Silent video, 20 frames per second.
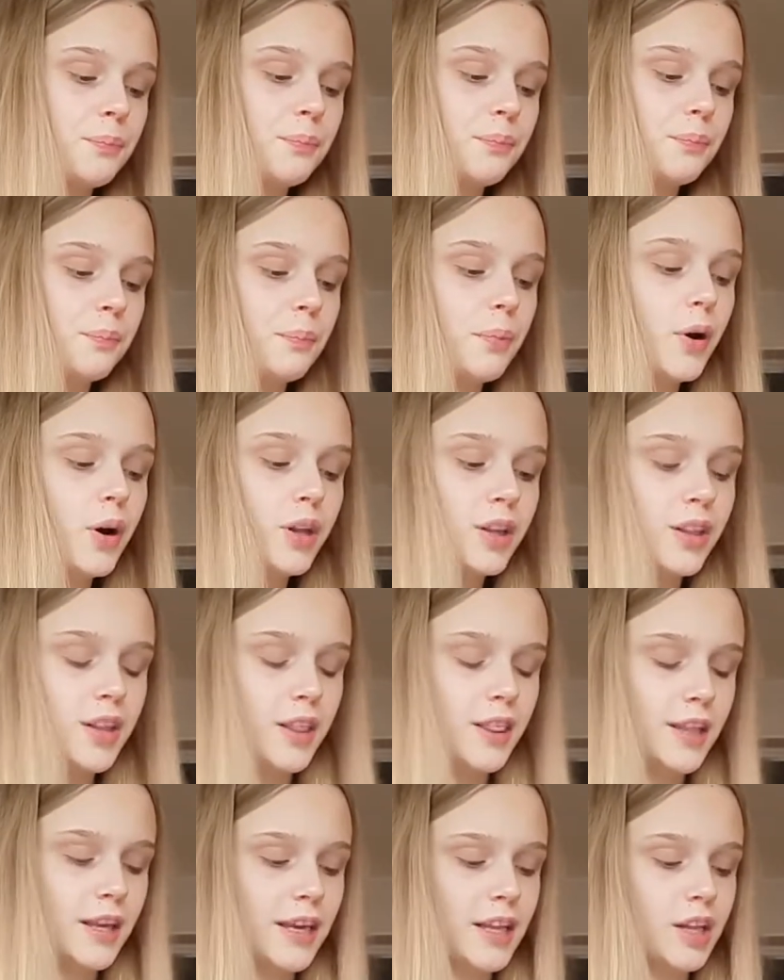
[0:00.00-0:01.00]
put the
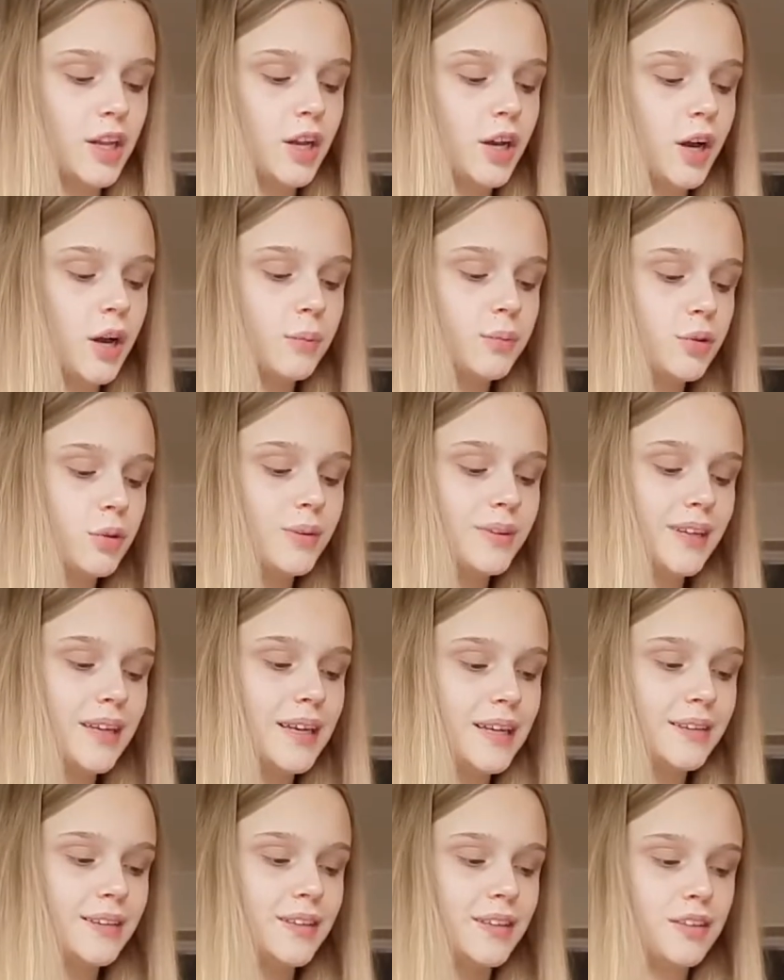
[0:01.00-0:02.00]
thing in the cup so it's
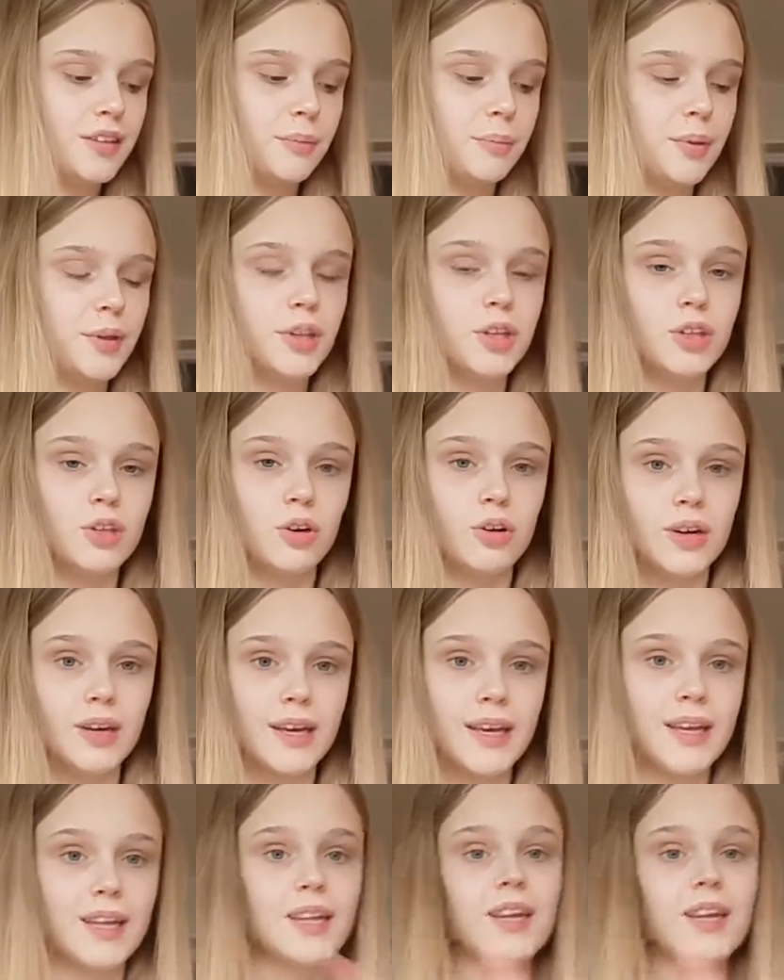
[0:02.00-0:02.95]
easier to put the yogurt in.